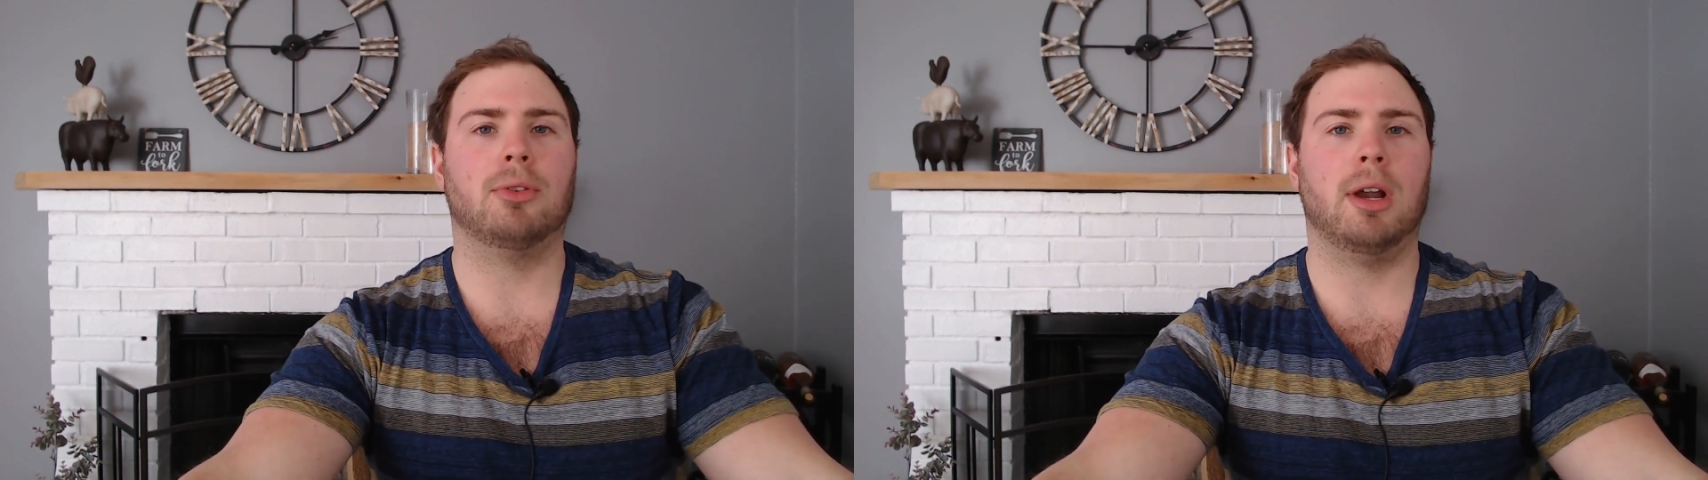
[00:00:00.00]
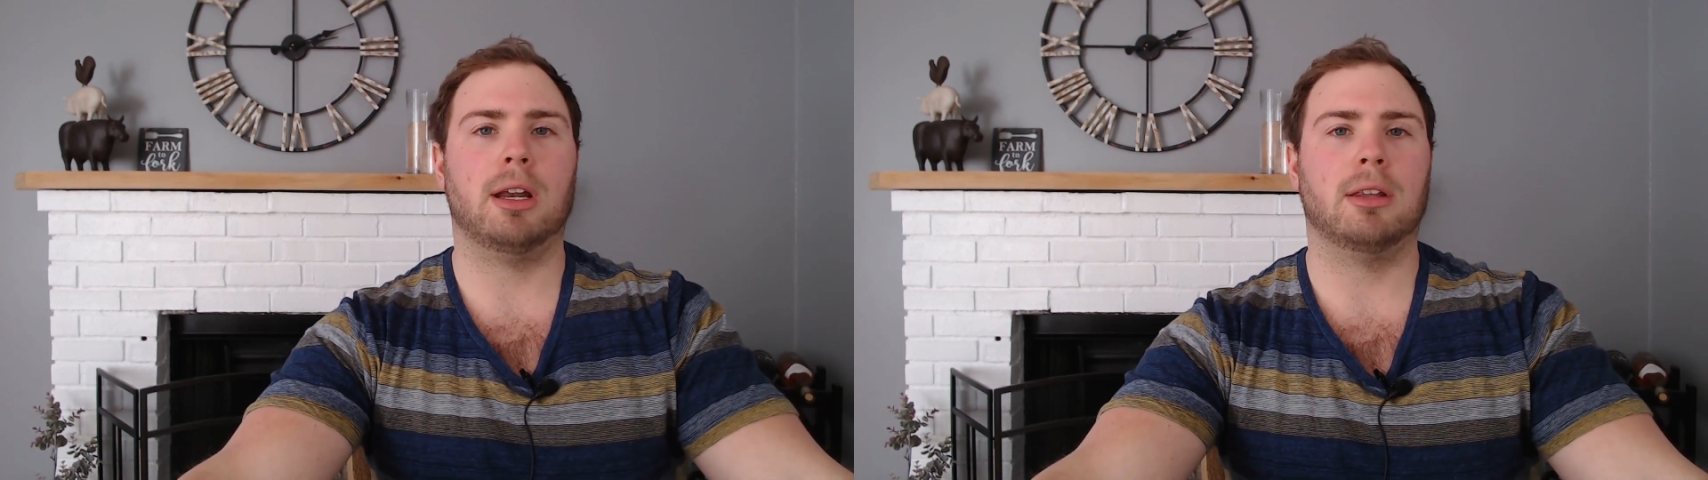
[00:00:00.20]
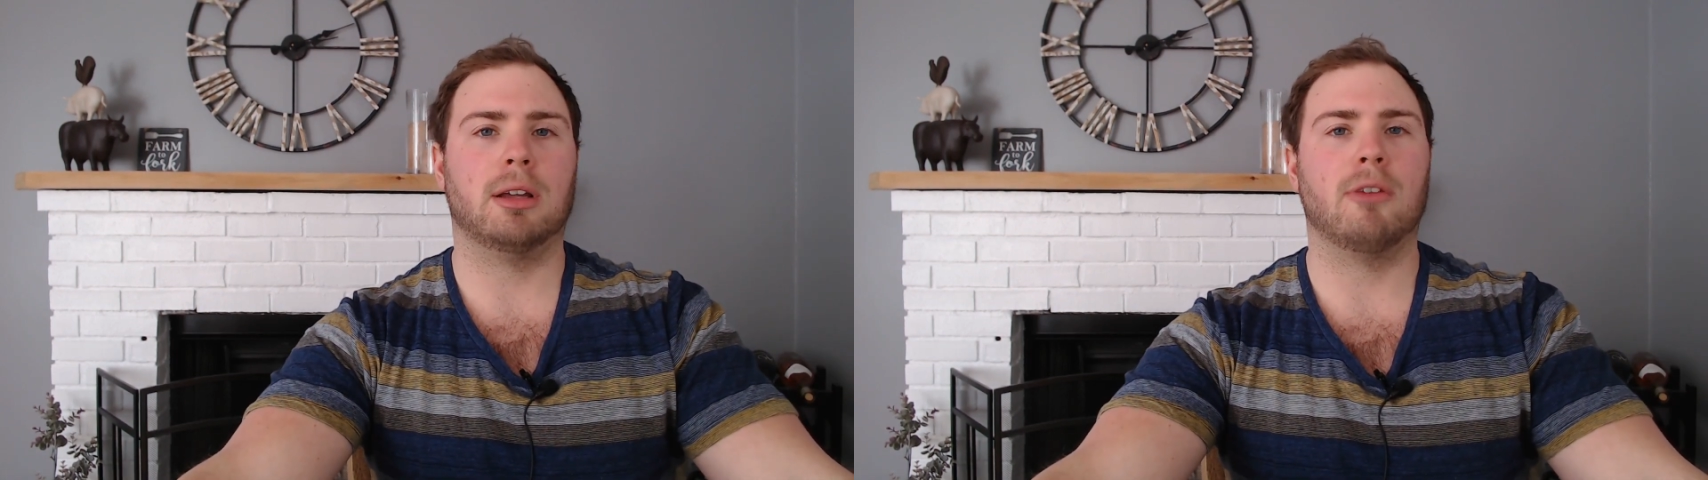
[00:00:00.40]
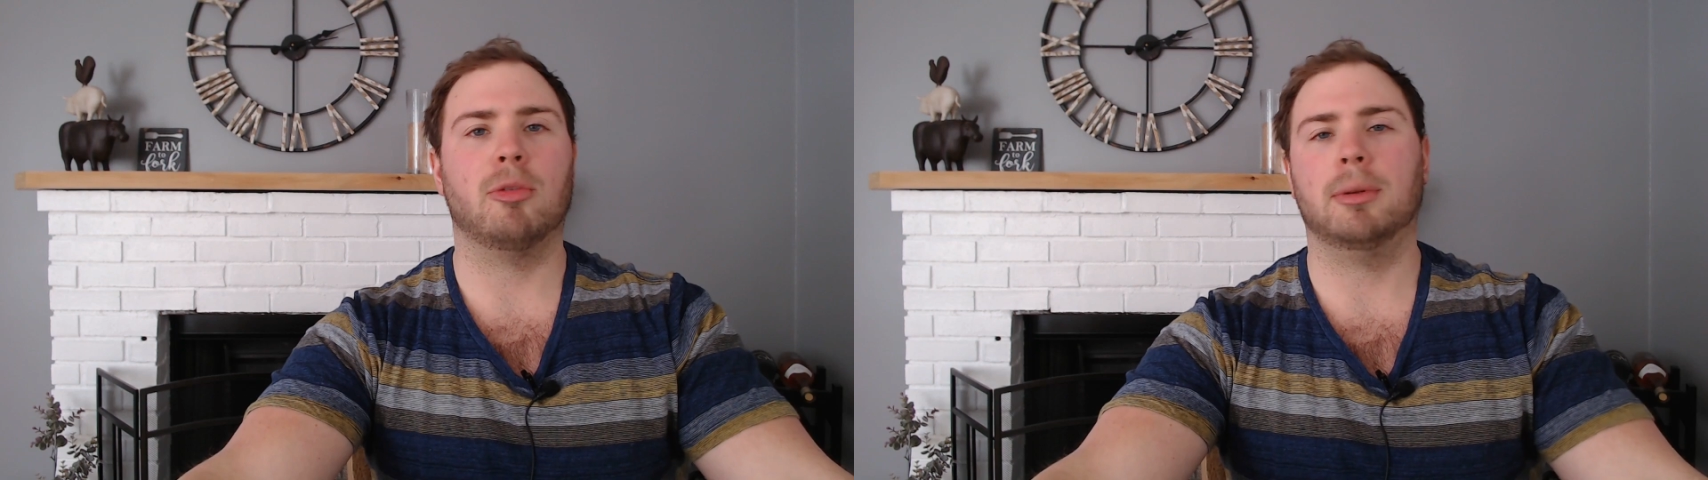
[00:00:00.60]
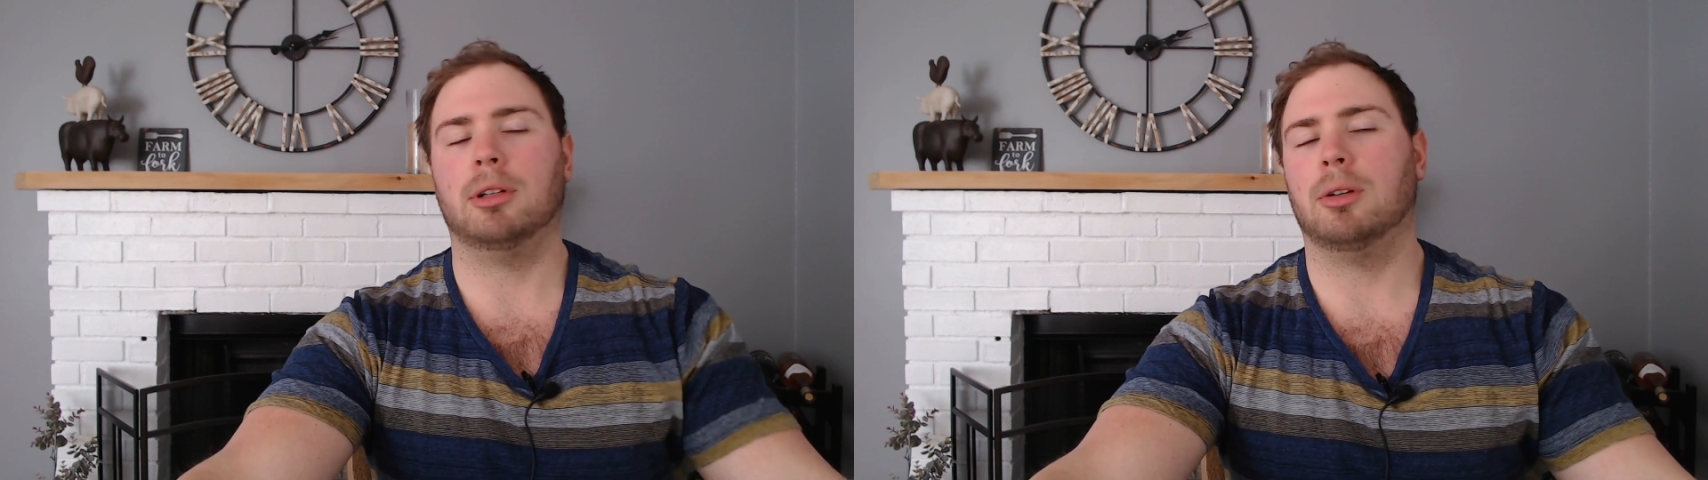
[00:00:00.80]
for any of the
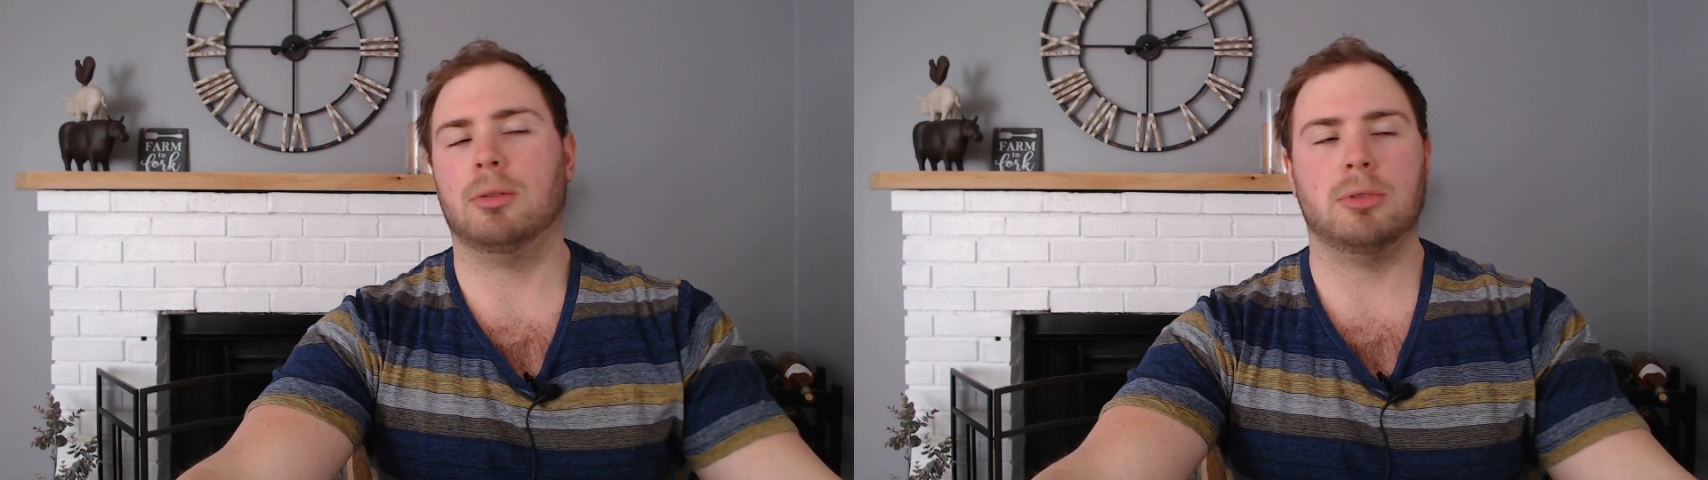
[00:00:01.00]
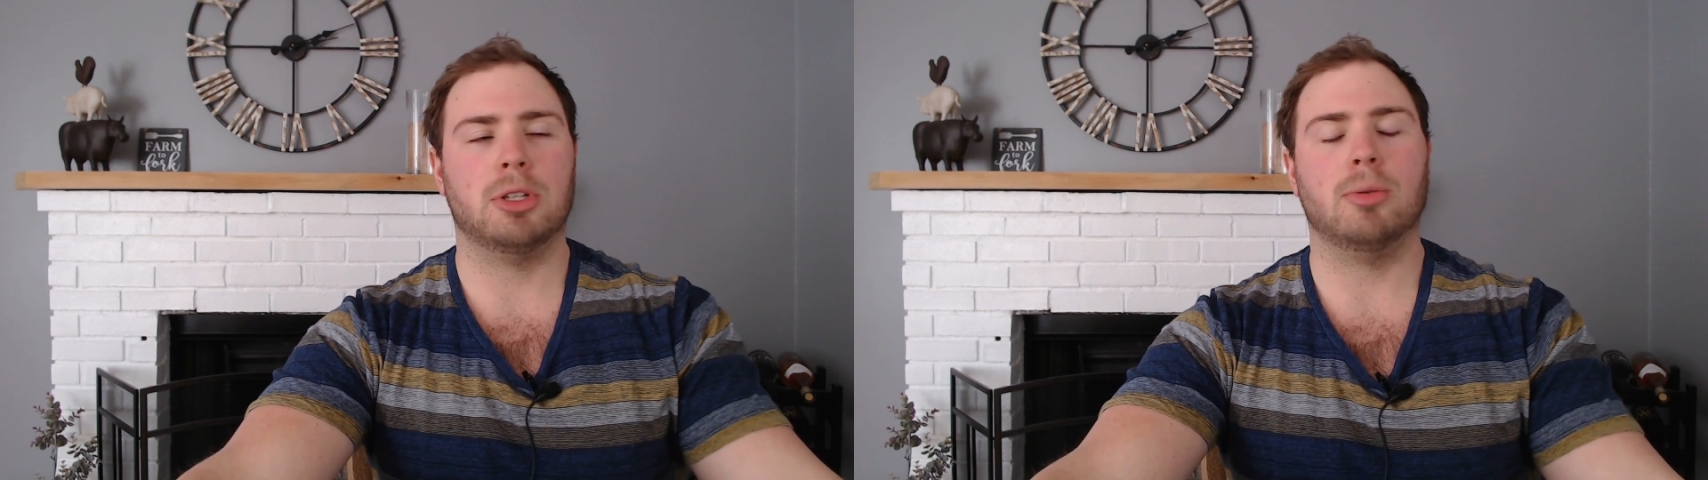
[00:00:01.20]
government loans,